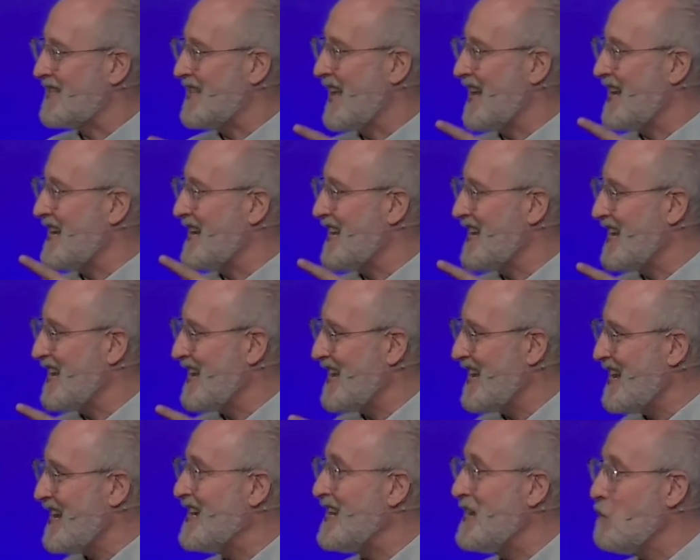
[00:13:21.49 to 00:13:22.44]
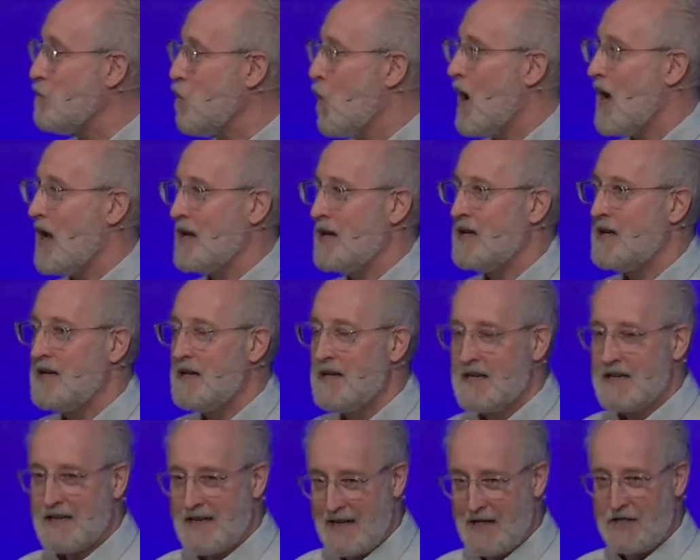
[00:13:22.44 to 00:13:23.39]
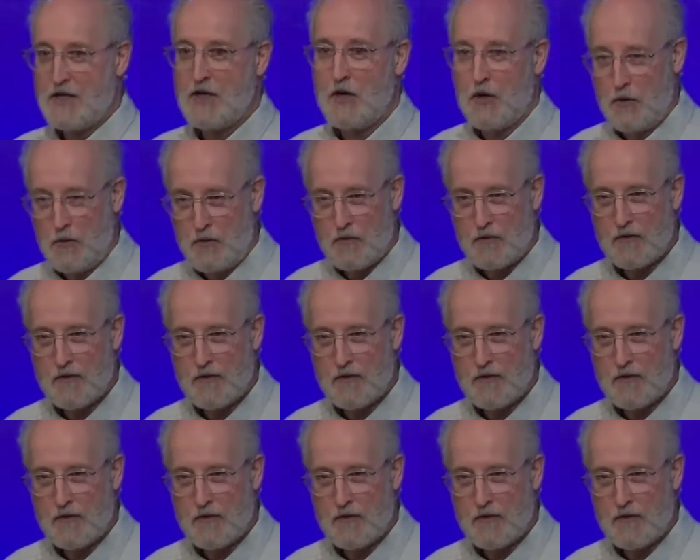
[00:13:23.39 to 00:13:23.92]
that anyone can do,